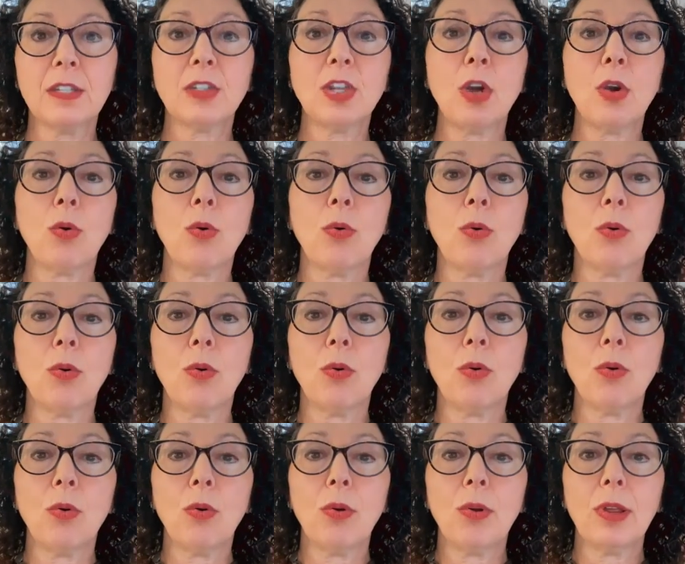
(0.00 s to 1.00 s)
So
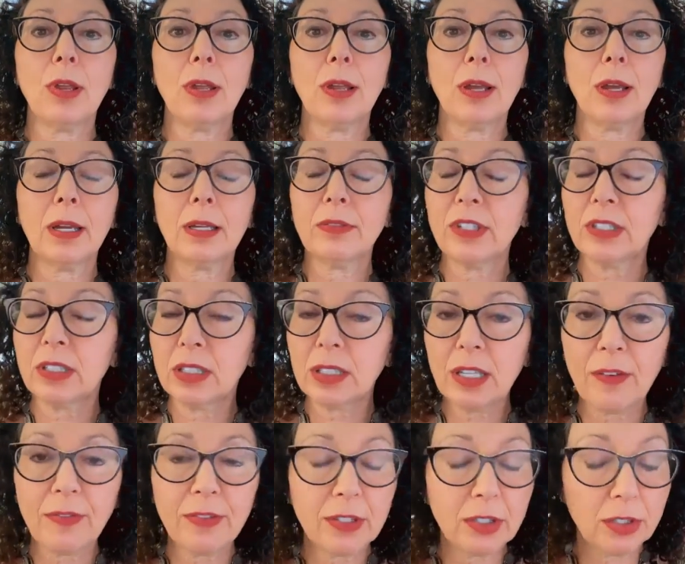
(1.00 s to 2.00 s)
this
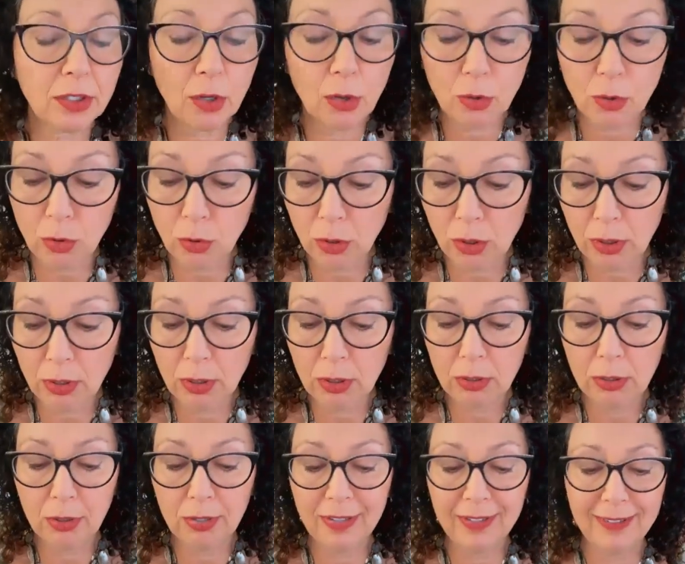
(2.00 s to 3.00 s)
stuff is so cool,
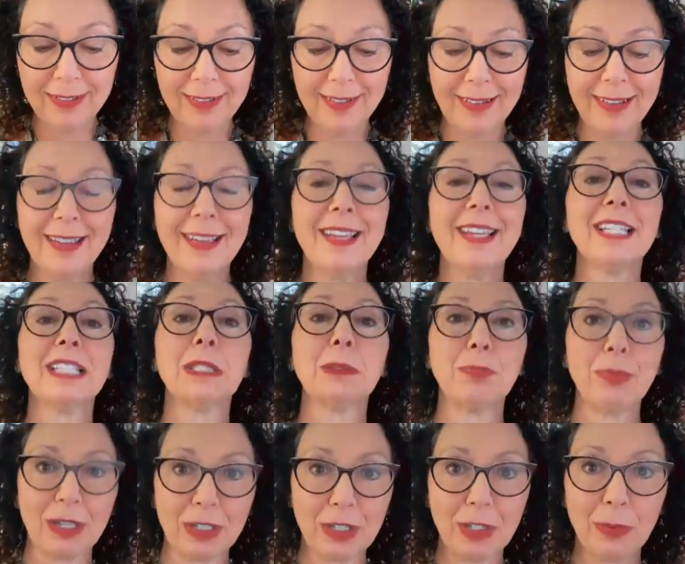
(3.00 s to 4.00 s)

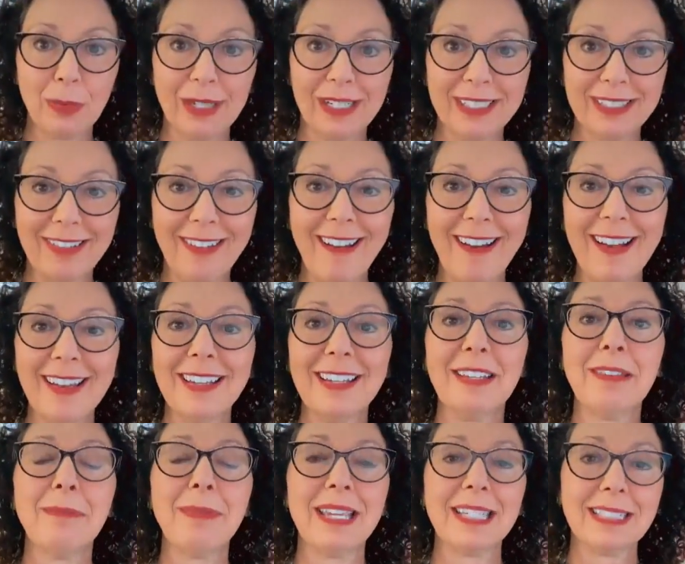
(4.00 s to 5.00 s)
especially when taught.
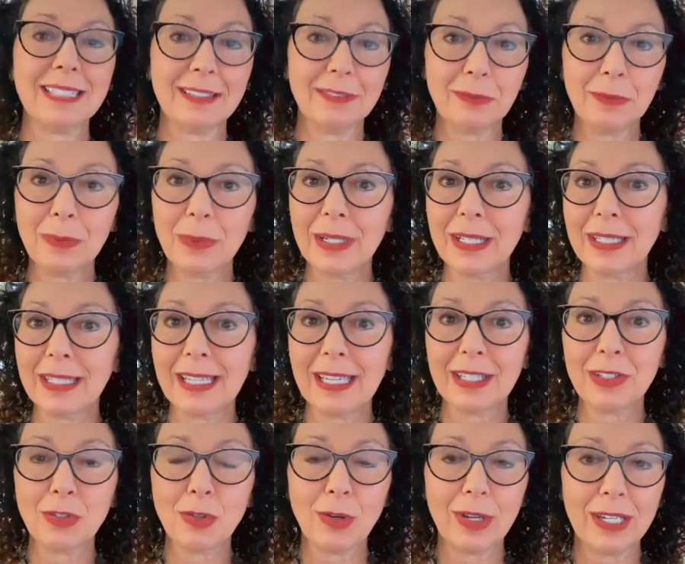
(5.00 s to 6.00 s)
It makes it really
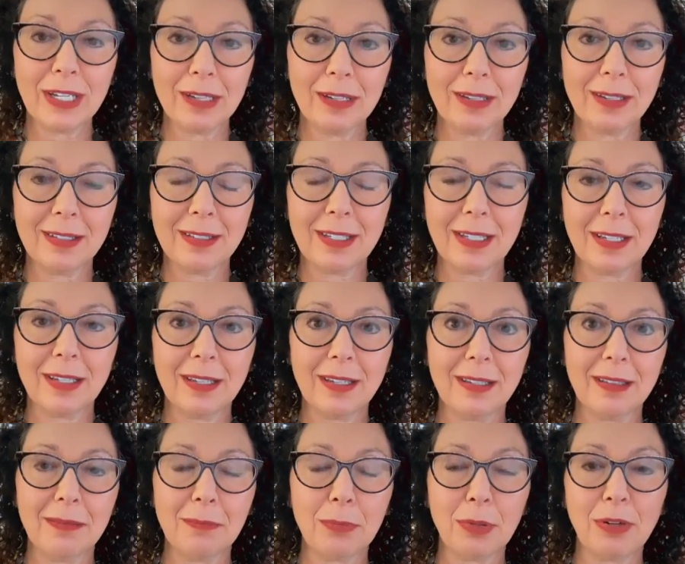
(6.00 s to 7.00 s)
a joy
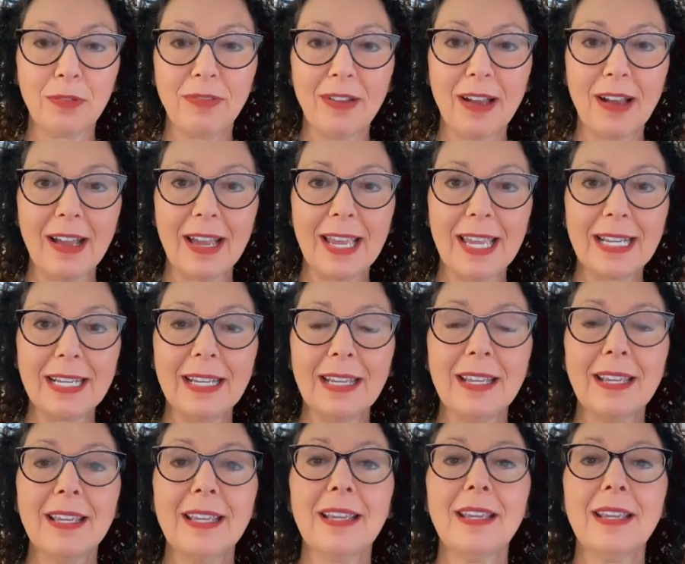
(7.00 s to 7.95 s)
to provide.